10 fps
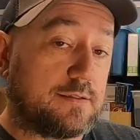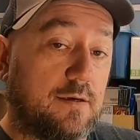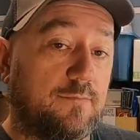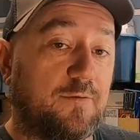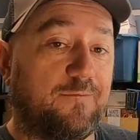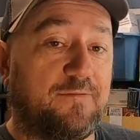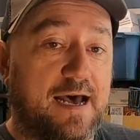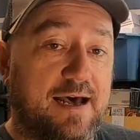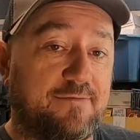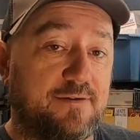So for
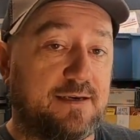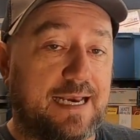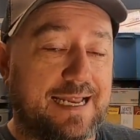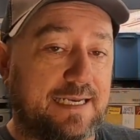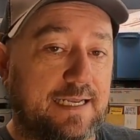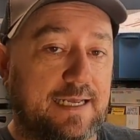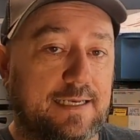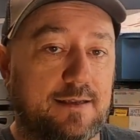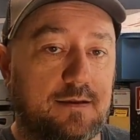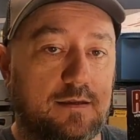
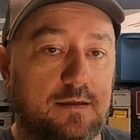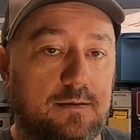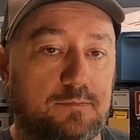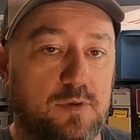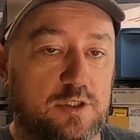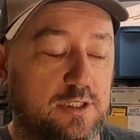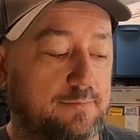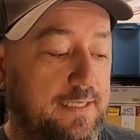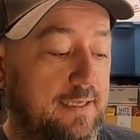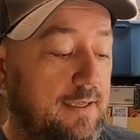$5.99 plus
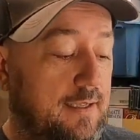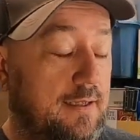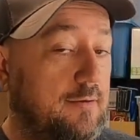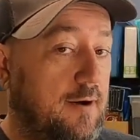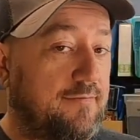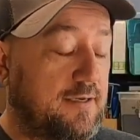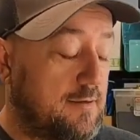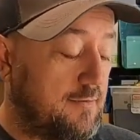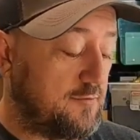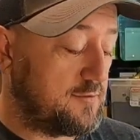shipping. Graphic
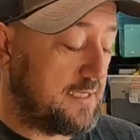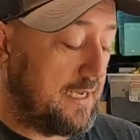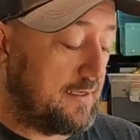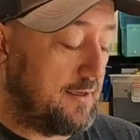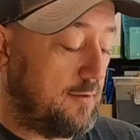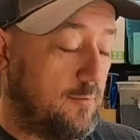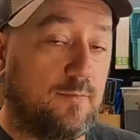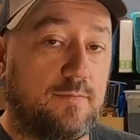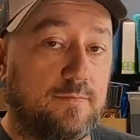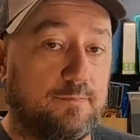novels can go
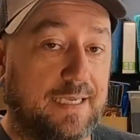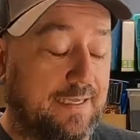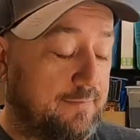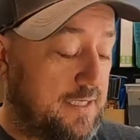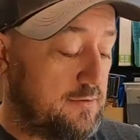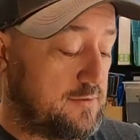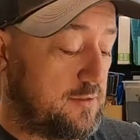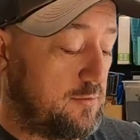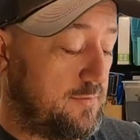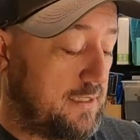medium L
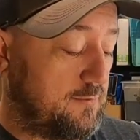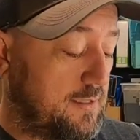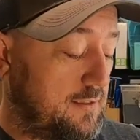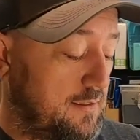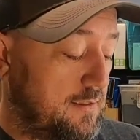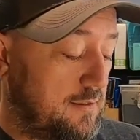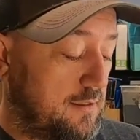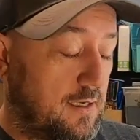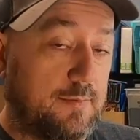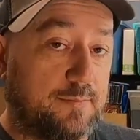too, by the way.
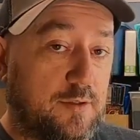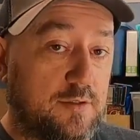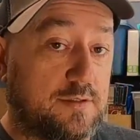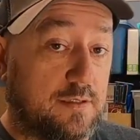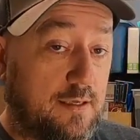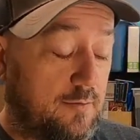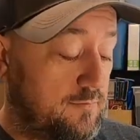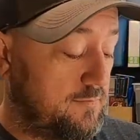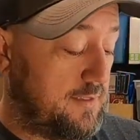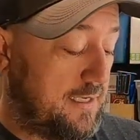Comic books, no.
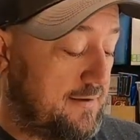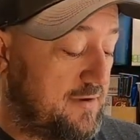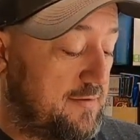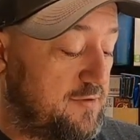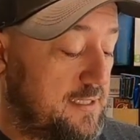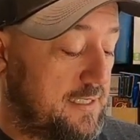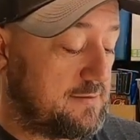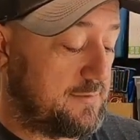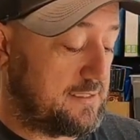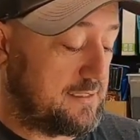They have
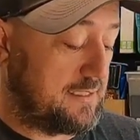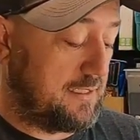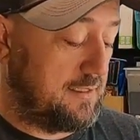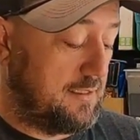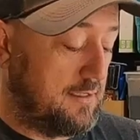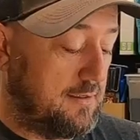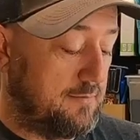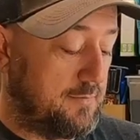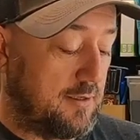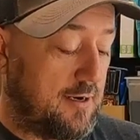advertisements in it.
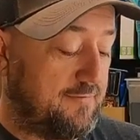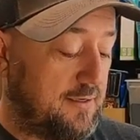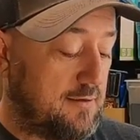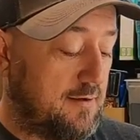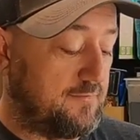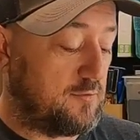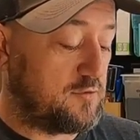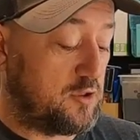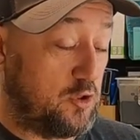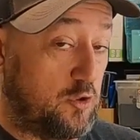But graphic
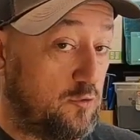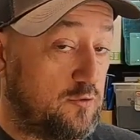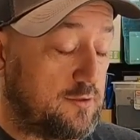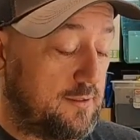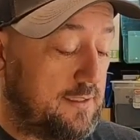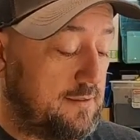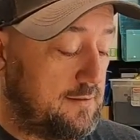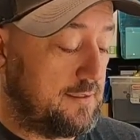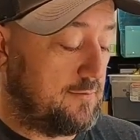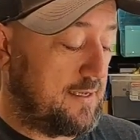novels usually
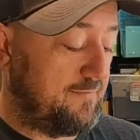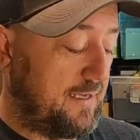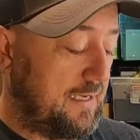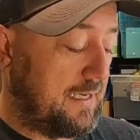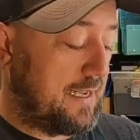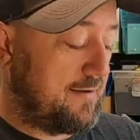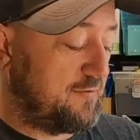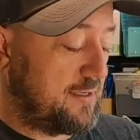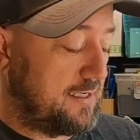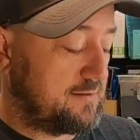don't have any
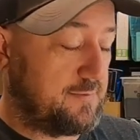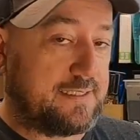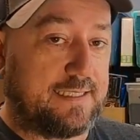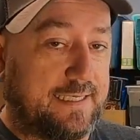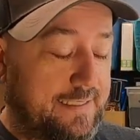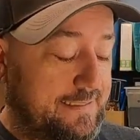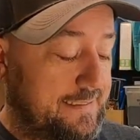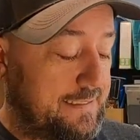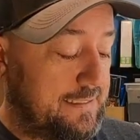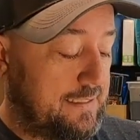advertisements in it,